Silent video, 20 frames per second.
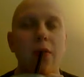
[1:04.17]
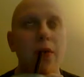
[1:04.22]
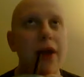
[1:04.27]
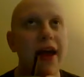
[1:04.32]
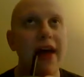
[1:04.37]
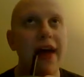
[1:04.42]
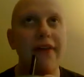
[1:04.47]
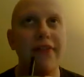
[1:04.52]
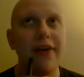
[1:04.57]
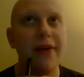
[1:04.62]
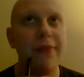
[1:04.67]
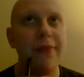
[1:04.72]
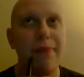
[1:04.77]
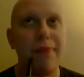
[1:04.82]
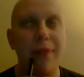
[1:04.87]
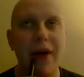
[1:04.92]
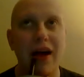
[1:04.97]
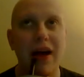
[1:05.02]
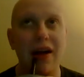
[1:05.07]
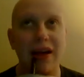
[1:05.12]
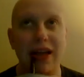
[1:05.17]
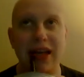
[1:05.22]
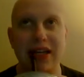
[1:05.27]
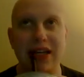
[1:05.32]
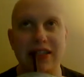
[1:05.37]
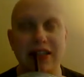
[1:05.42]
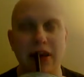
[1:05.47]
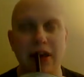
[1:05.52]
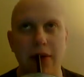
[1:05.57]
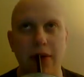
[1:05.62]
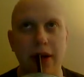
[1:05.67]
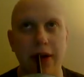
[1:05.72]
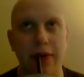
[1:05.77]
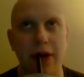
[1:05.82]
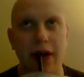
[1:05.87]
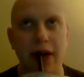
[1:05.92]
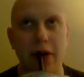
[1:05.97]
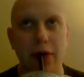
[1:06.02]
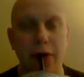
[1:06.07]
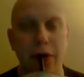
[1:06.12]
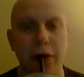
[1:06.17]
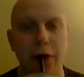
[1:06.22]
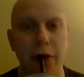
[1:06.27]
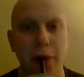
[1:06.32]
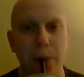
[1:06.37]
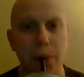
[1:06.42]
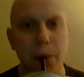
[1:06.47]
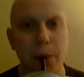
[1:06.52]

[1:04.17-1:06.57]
whatever bug is going around.